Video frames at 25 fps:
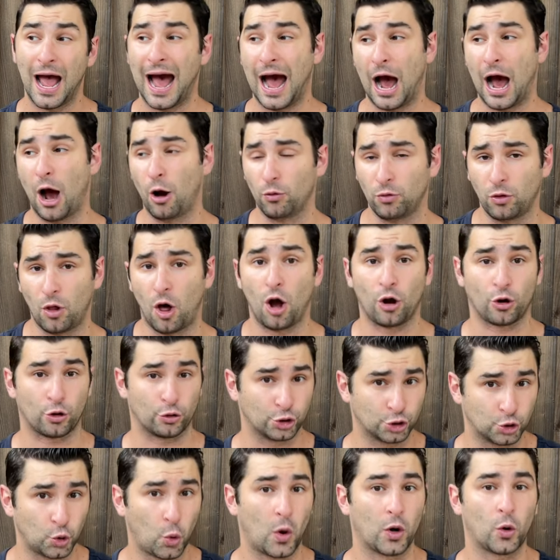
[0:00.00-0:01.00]
How long or
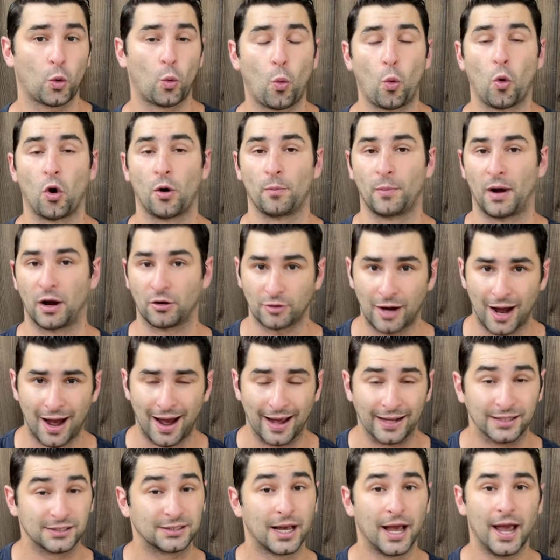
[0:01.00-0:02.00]
short were my
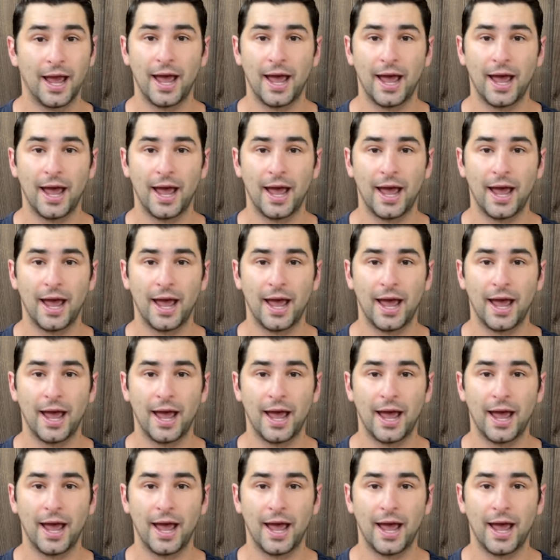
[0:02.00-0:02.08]
rides?